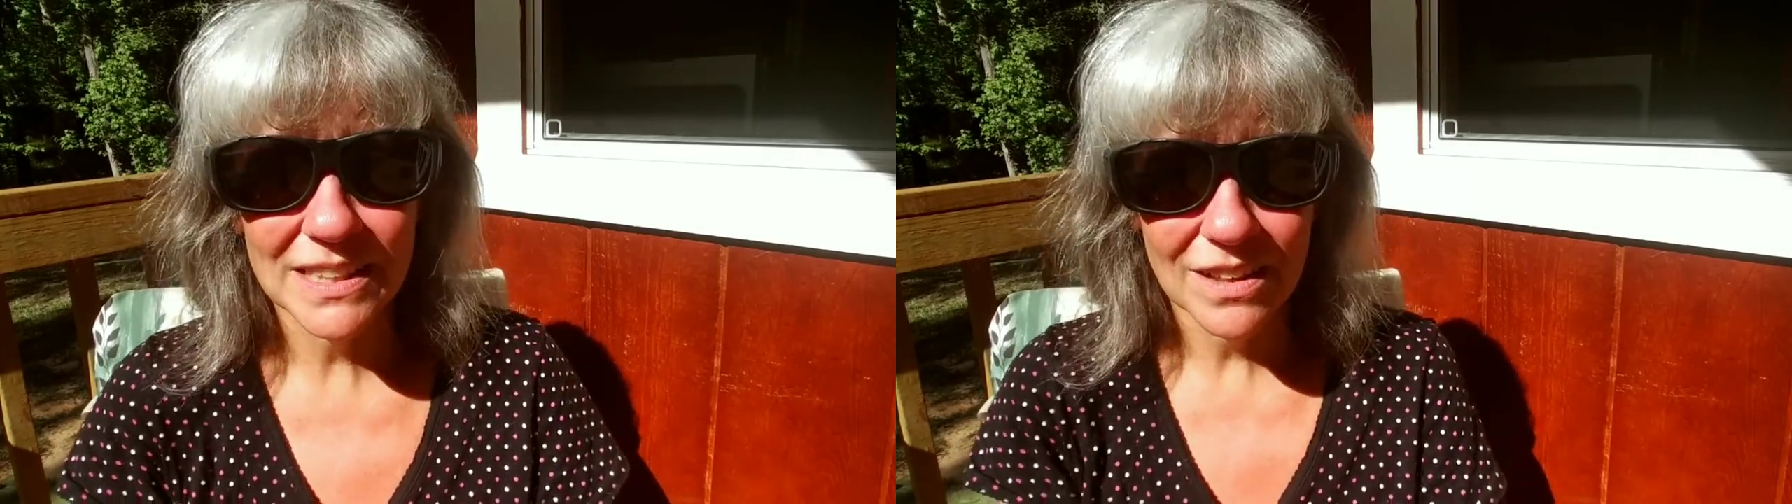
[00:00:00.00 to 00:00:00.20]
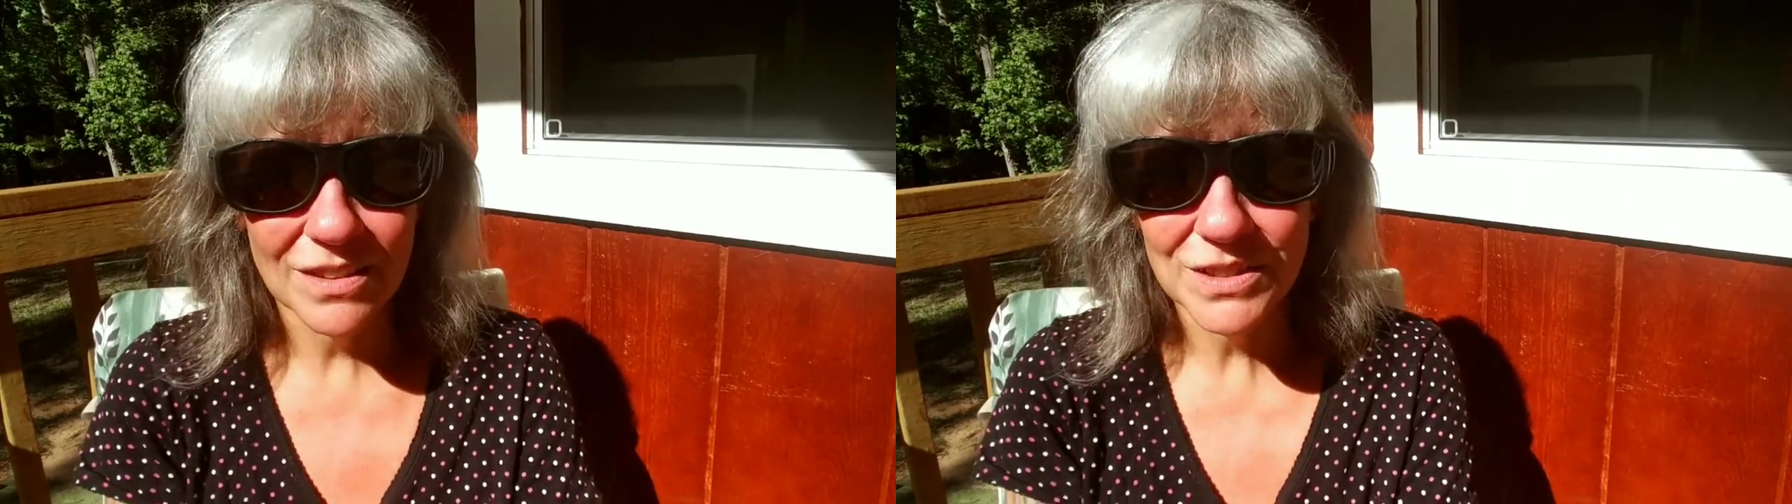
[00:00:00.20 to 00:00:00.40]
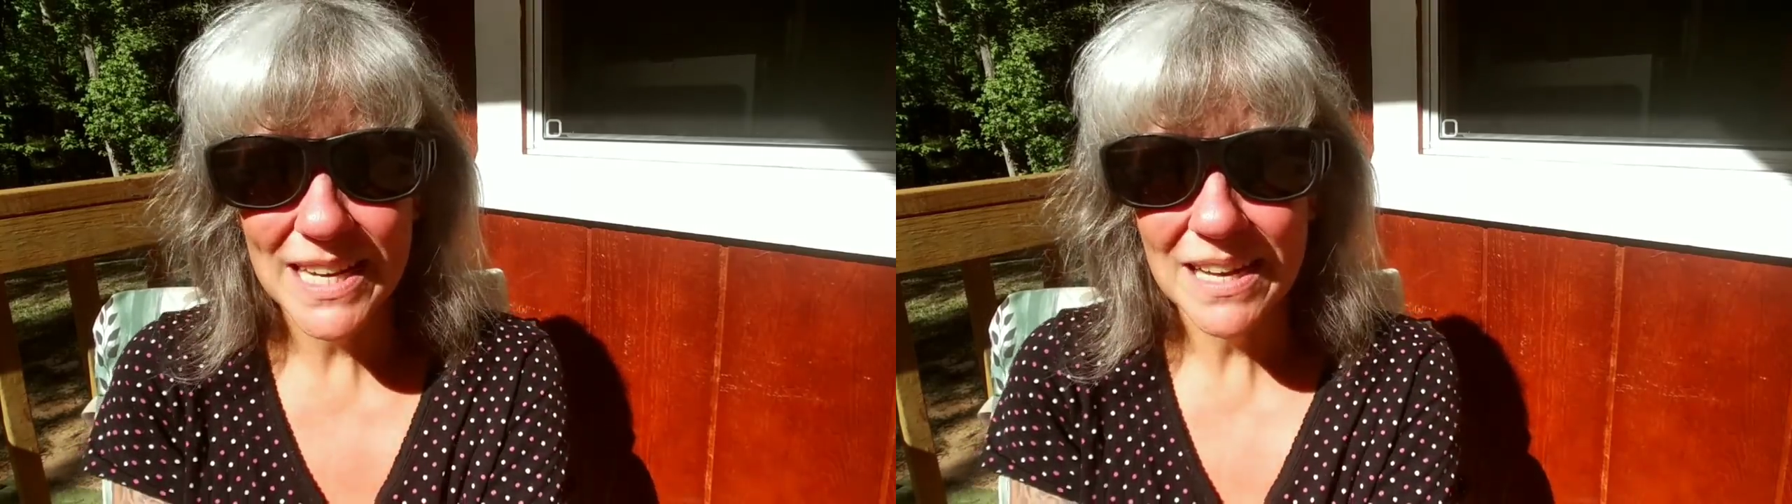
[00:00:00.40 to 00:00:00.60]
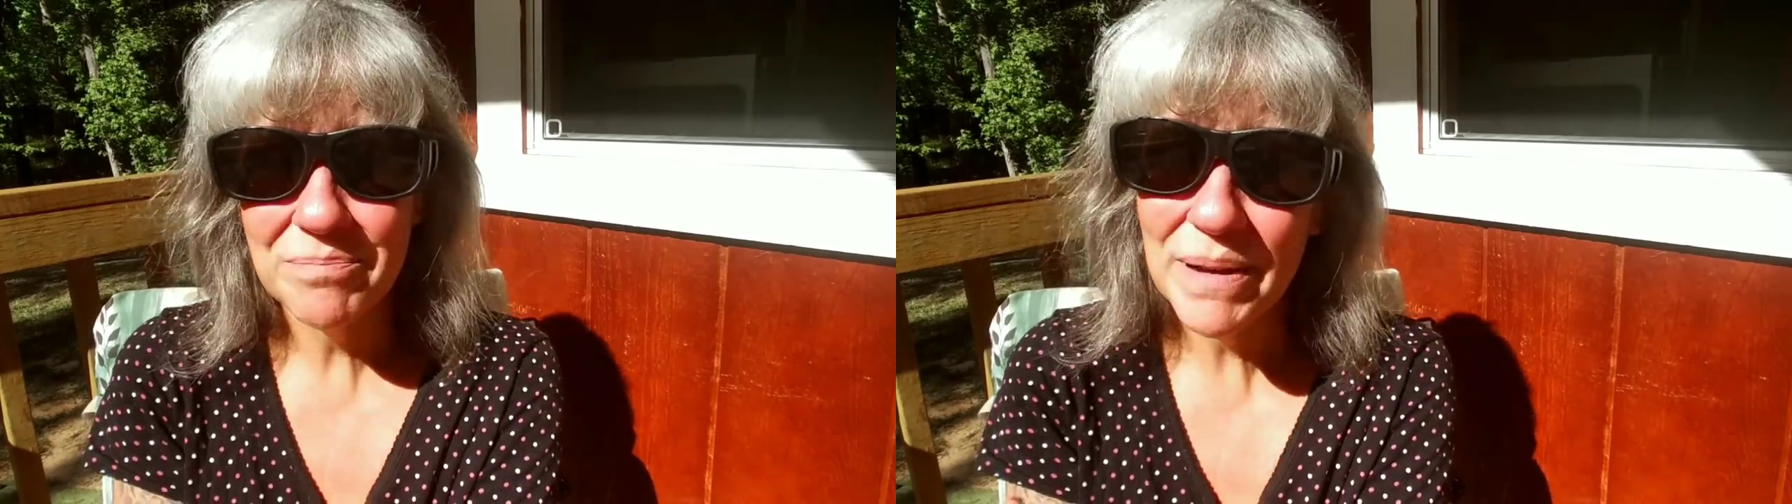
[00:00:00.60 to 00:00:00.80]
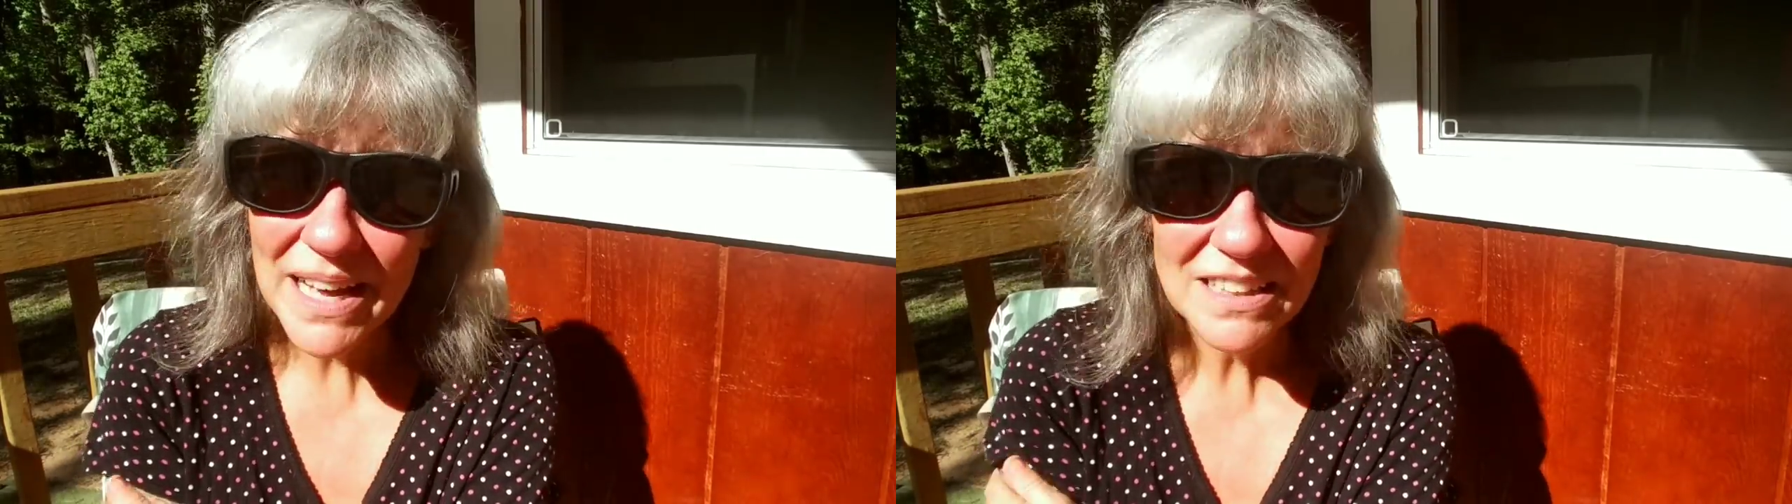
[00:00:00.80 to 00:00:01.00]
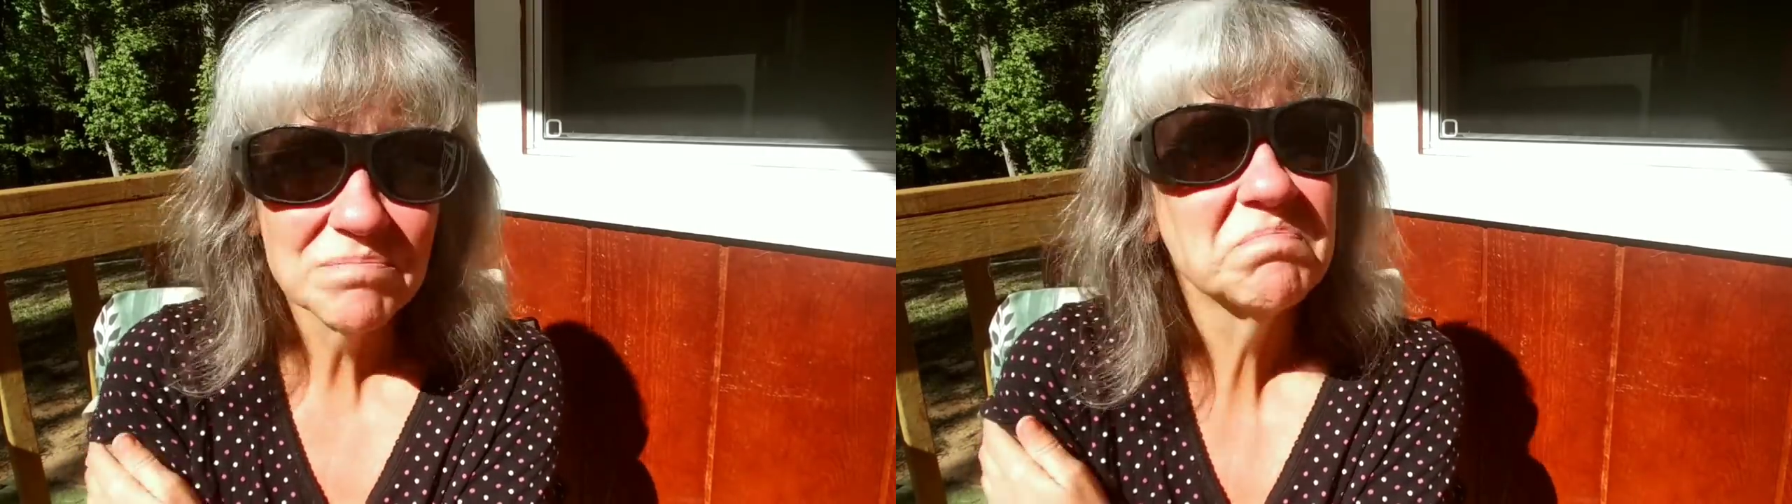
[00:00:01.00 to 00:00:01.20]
going to go dead, but